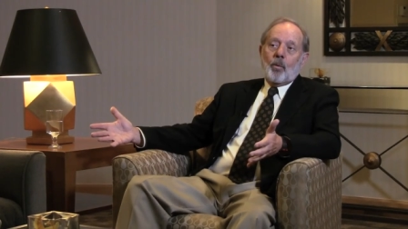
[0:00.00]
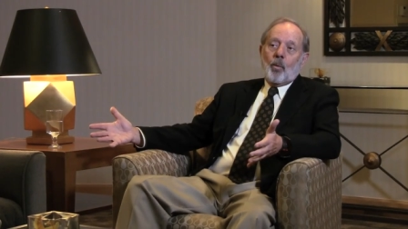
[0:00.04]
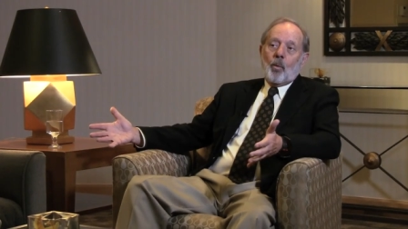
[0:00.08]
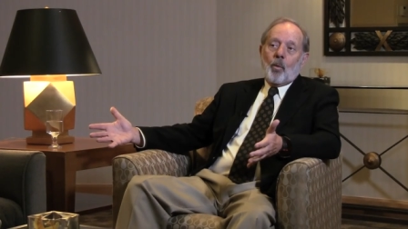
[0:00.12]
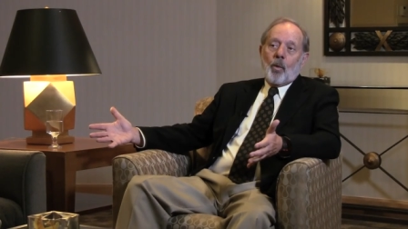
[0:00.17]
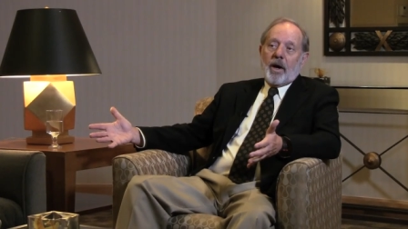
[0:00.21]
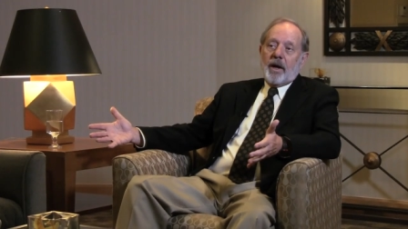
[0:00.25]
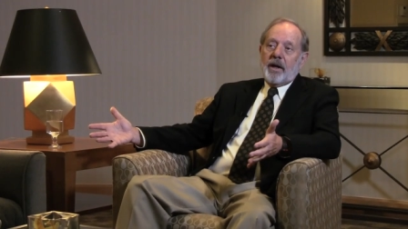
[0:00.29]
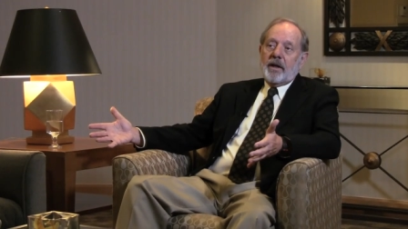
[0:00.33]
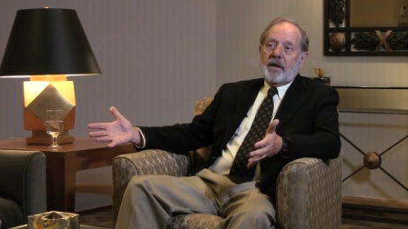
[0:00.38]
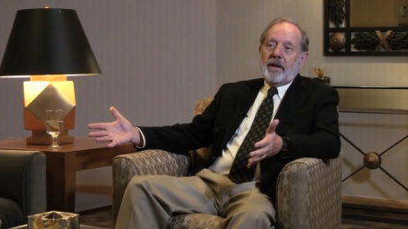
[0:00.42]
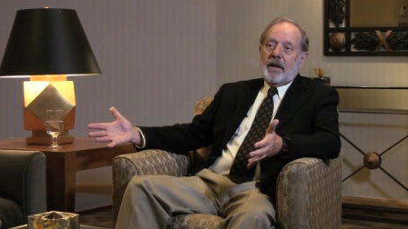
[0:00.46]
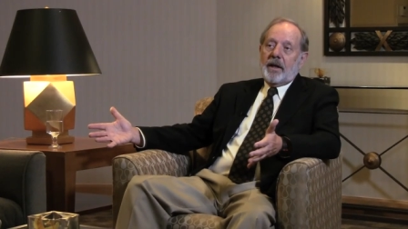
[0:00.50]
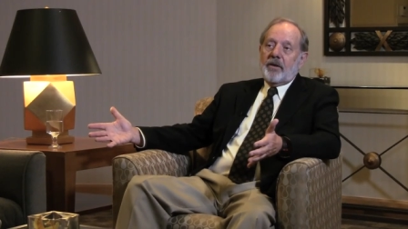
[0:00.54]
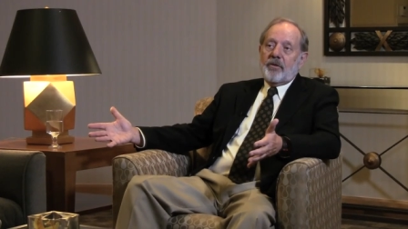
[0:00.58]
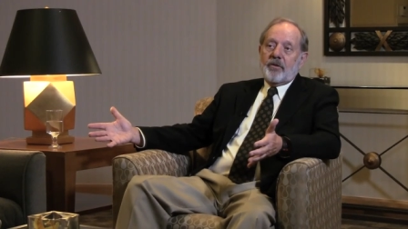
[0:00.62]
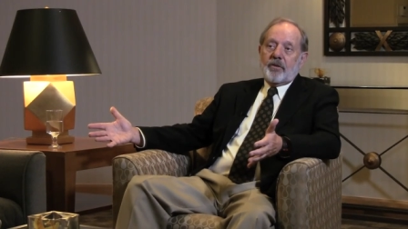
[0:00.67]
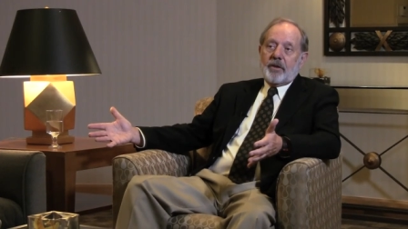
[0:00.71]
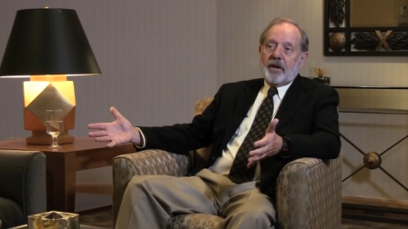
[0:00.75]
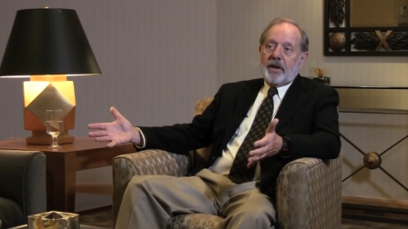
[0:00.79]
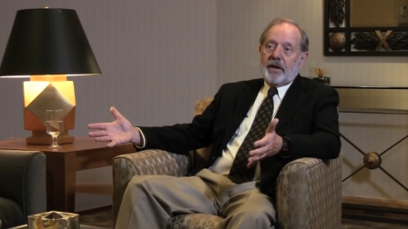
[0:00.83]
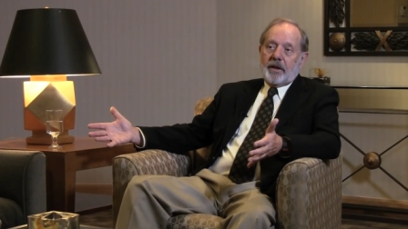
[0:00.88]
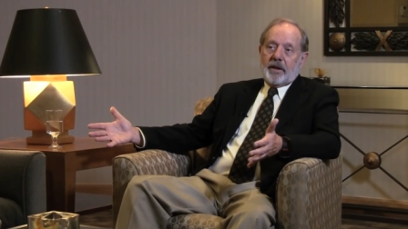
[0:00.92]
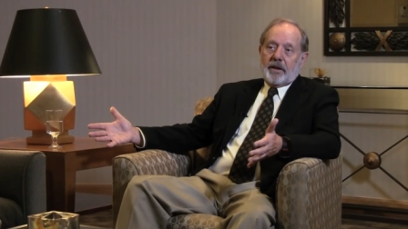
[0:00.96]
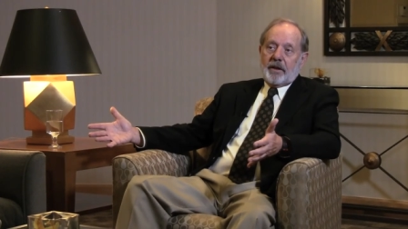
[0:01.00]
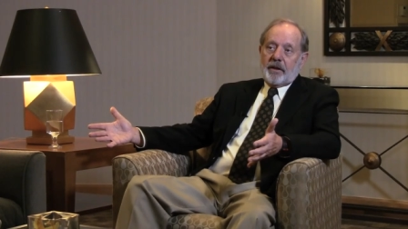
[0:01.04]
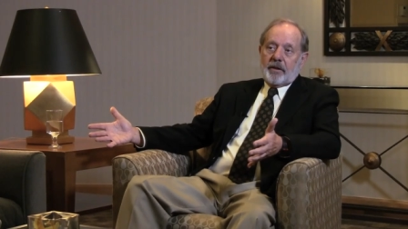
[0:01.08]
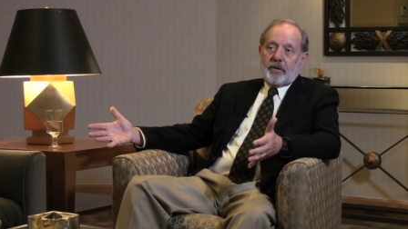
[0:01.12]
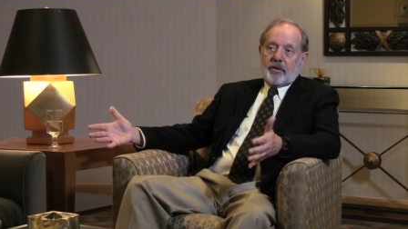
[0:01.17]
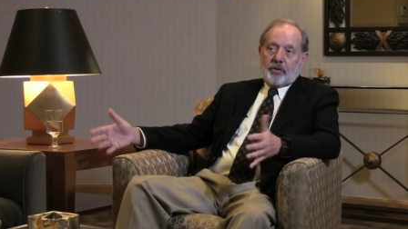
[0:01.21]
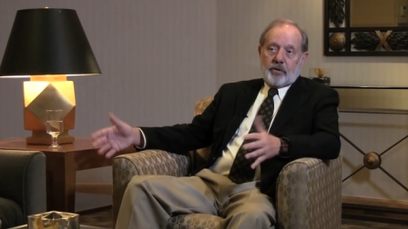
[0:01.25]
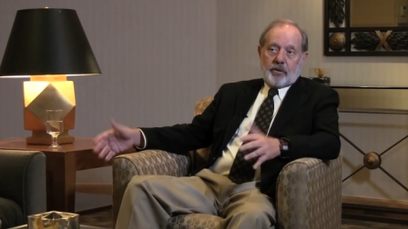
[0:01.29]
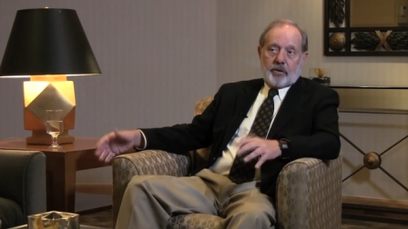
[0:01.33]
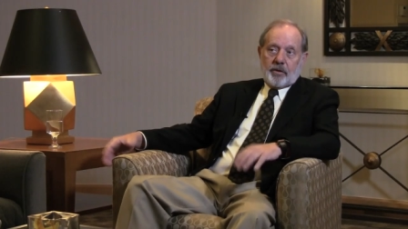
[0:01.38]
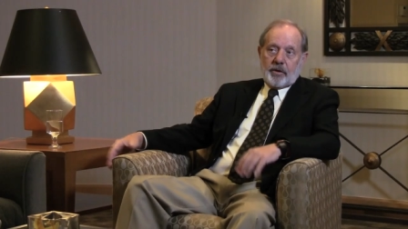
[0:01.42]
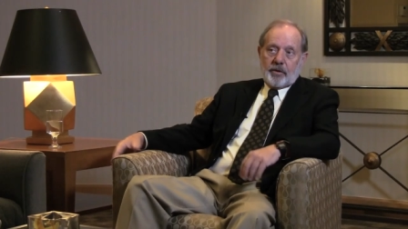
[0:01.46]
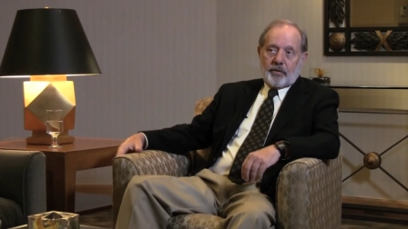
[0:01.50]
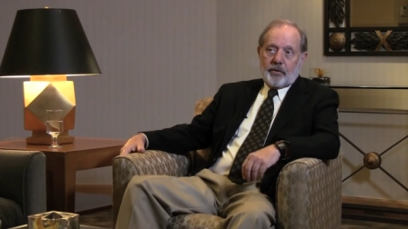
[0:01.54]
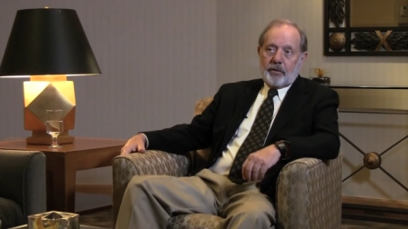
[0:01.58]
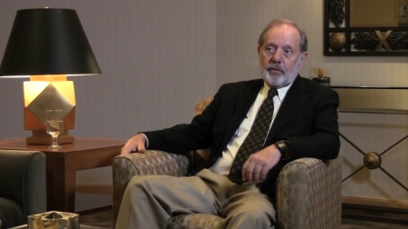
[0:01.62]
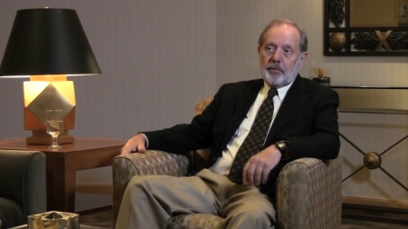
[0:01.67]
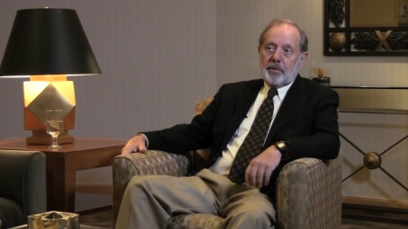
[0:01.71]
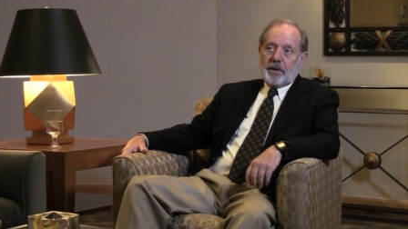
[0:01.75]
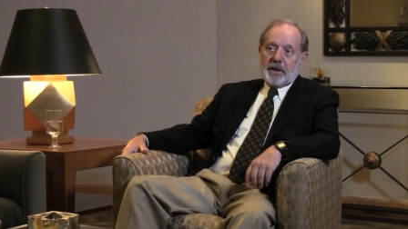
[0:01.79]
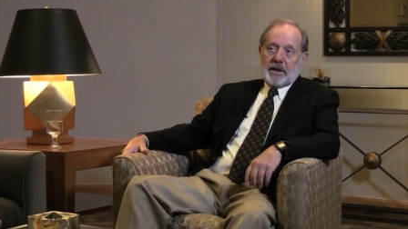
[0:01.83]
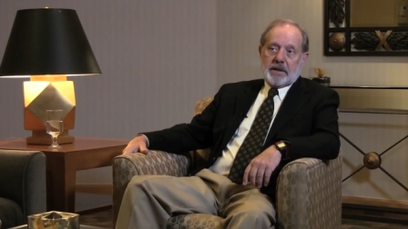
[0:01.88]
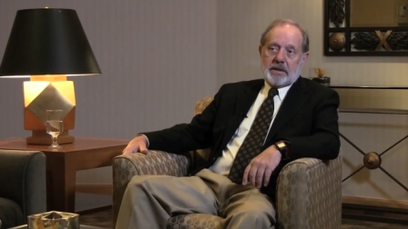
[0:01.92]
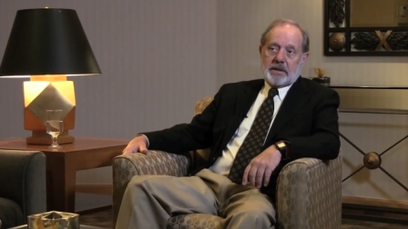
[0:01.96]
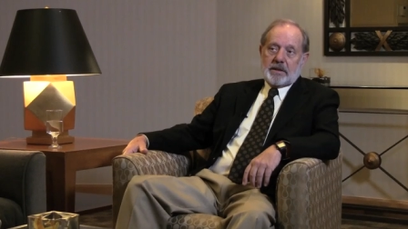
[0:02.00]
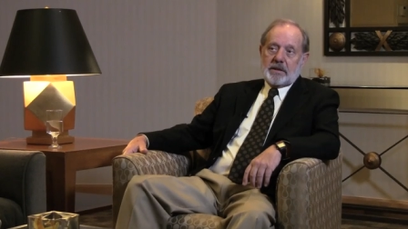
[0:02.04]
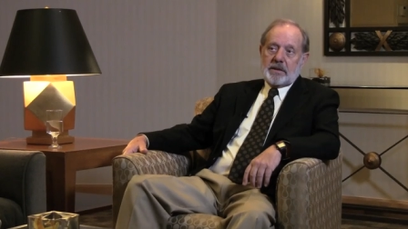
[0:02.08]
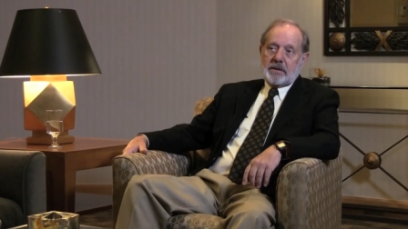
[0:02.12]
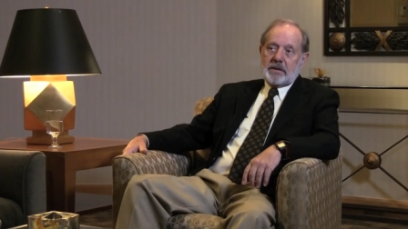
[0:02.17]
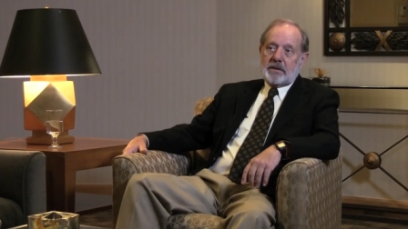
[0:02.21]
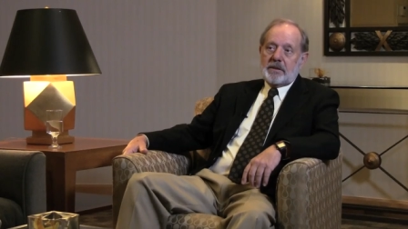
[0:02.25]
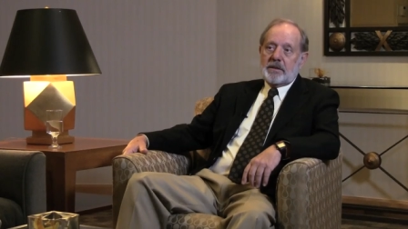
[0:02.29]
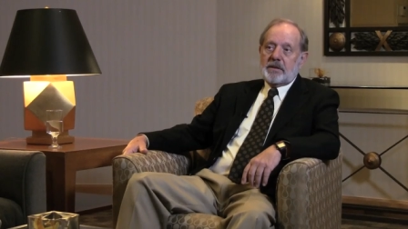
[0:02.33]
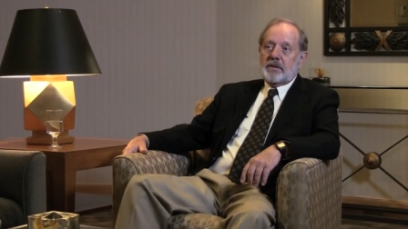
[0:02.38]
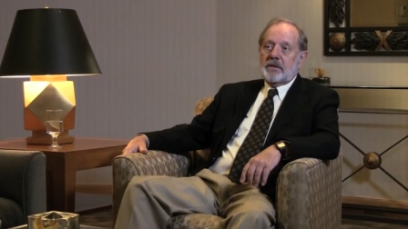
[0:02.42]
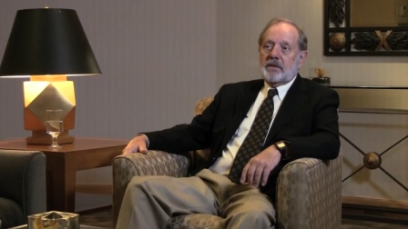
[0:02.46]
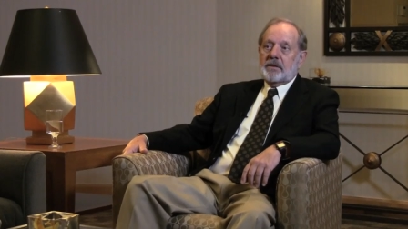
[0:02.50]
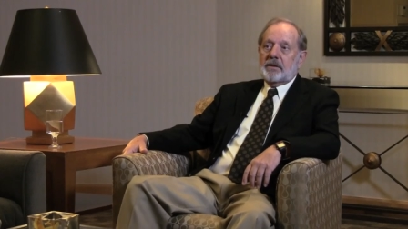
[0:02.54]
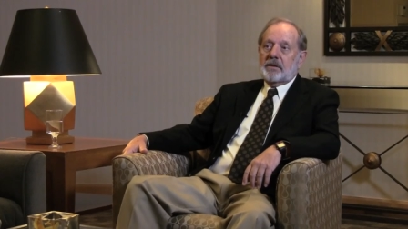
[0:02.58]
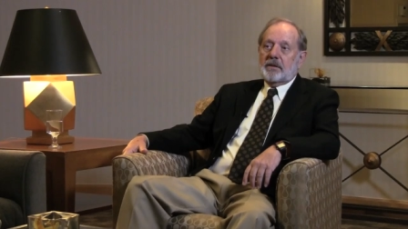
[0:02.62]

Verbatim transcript: when they studied in two different places,